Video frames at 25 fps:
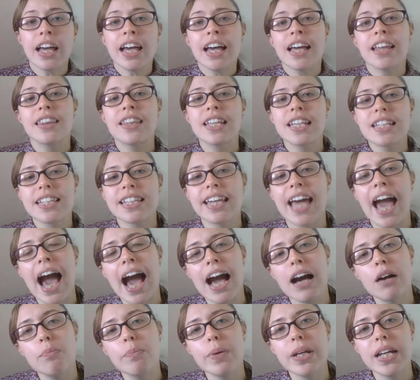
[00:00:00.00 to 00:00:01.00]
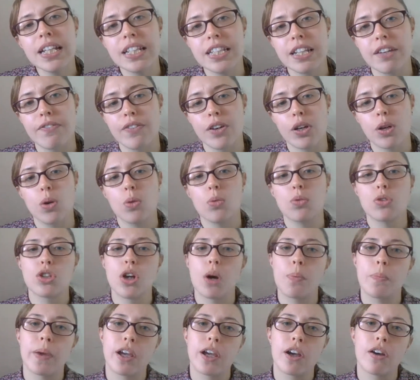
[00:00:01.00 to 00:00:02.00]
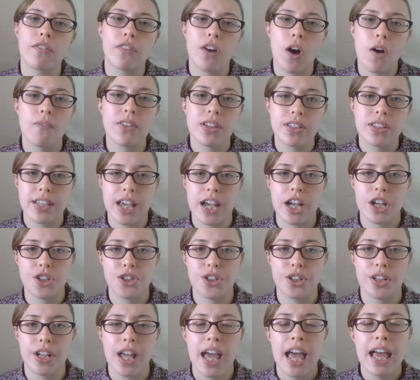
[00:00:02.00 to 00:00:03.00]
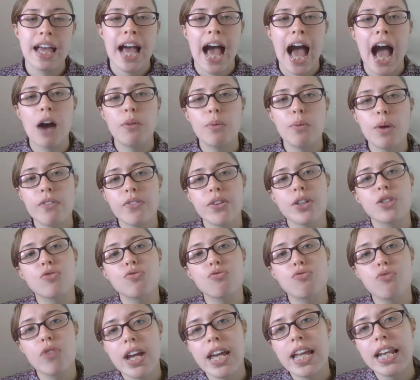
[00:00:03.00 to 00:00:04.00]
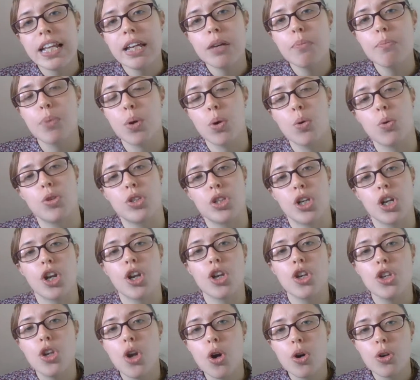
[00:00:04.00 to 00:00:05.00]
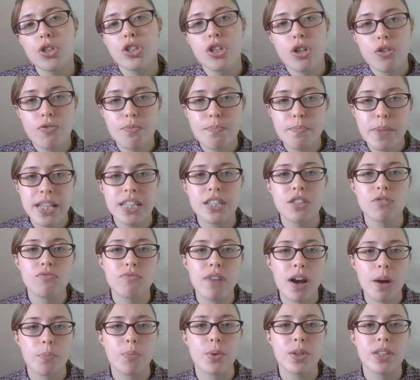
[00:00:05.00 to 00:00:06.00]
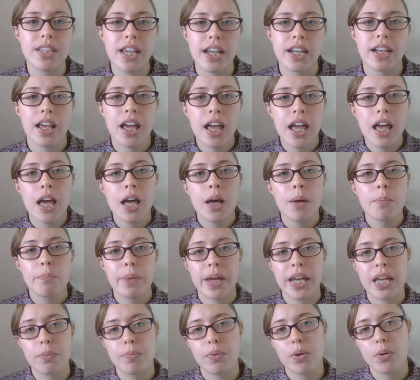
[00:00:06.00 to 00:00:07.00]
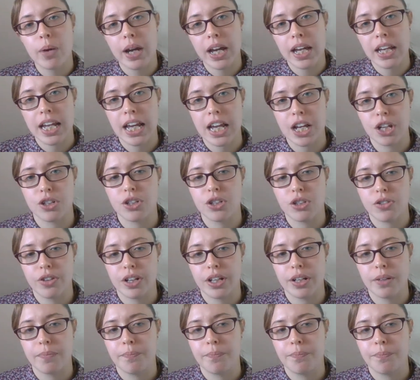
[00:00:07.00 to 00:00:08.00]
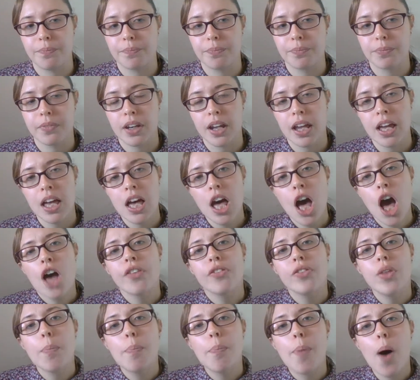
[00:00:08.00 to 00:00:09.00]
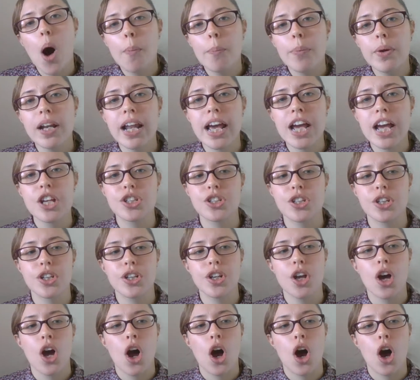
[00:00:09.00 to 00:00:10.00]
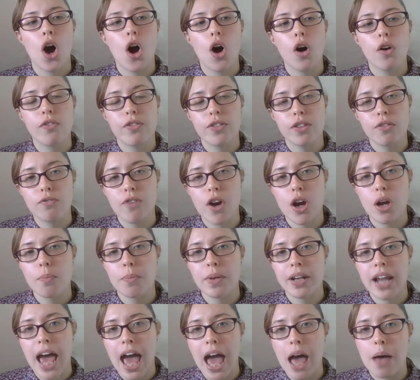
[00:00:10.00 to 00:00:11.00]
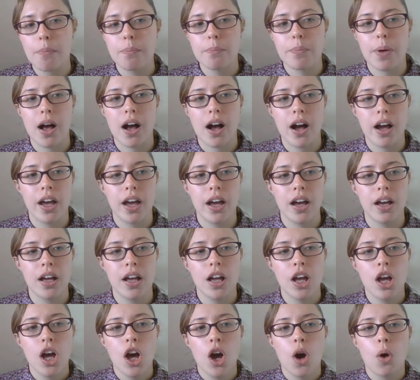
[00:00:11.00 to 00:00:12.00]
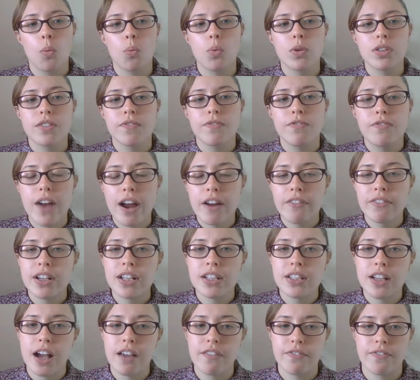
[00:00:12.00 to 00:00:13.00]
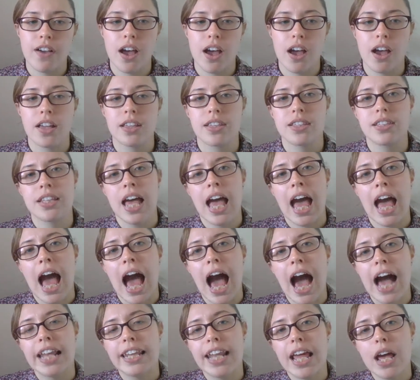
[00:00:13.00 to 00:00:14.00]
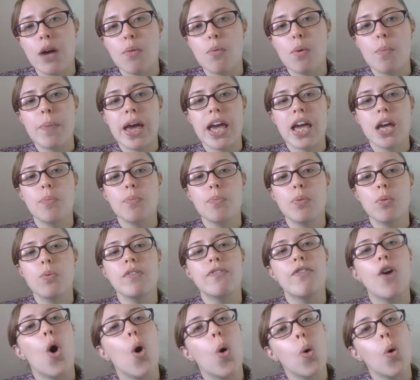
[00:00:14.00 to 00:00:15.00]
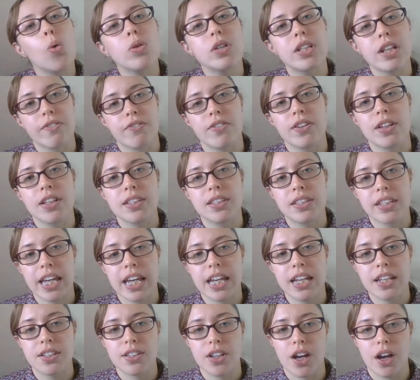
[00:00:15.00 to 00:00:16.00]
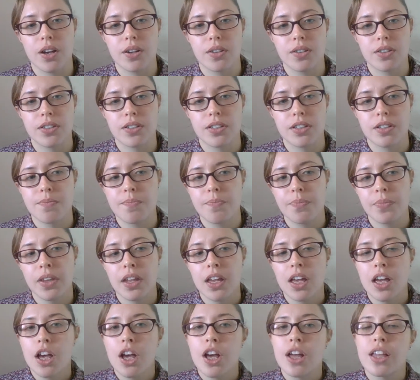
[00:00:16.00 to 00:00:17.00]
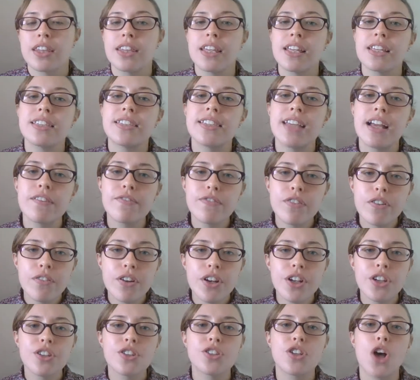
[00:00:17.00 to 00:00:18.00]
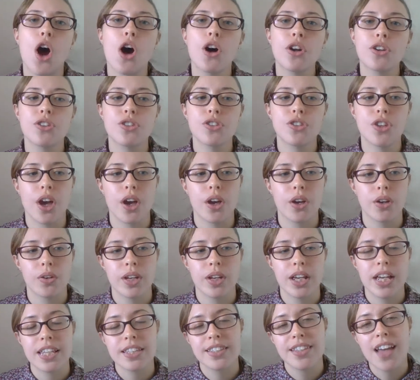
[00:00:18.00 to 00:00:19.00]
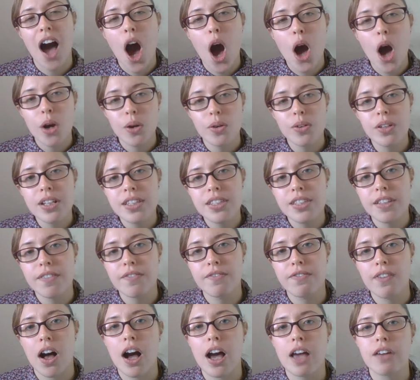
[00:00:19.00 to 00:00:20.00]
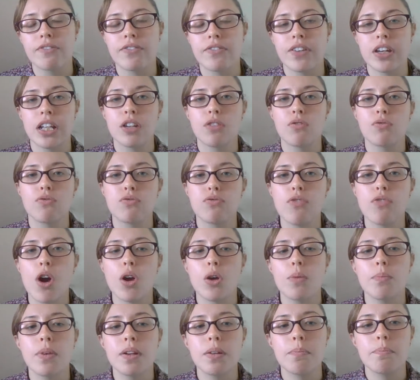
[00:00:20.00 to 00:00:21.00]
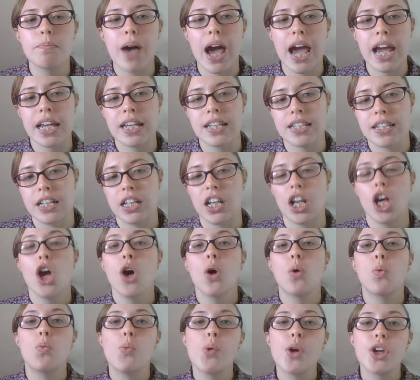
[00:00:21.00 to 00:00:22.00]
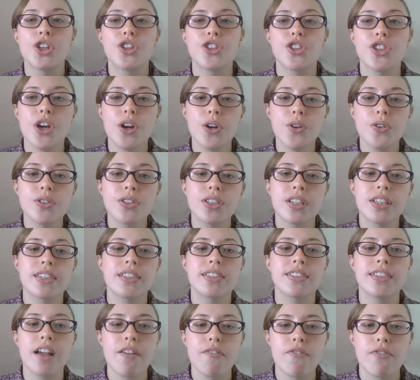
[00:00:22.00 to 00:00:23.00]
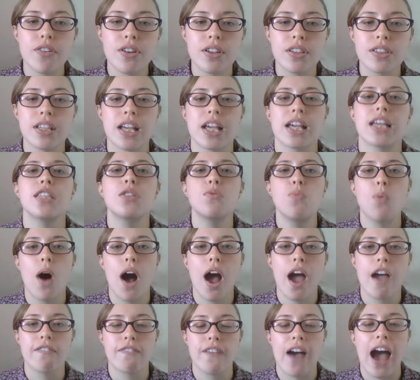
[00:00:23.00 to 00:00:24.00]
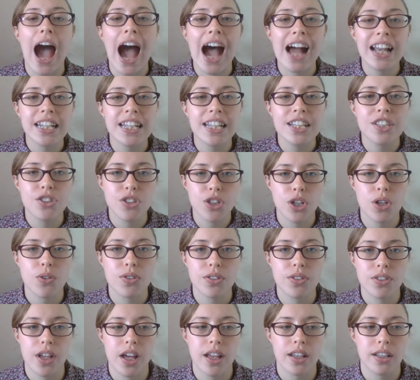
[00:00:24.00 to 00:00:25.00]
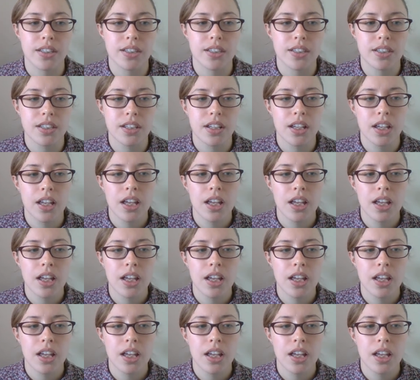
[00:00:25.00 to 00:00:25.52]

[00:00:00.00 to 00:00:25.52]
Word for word: This can be a difficult topic of conversation. However, it's really important not to misrepresent people in history. The population of the Roman Empire was very diverse and there were people with all different skin tones. The Severan Tondo is the only surviving Roman painting which shows Severus, his wife, and his two sons,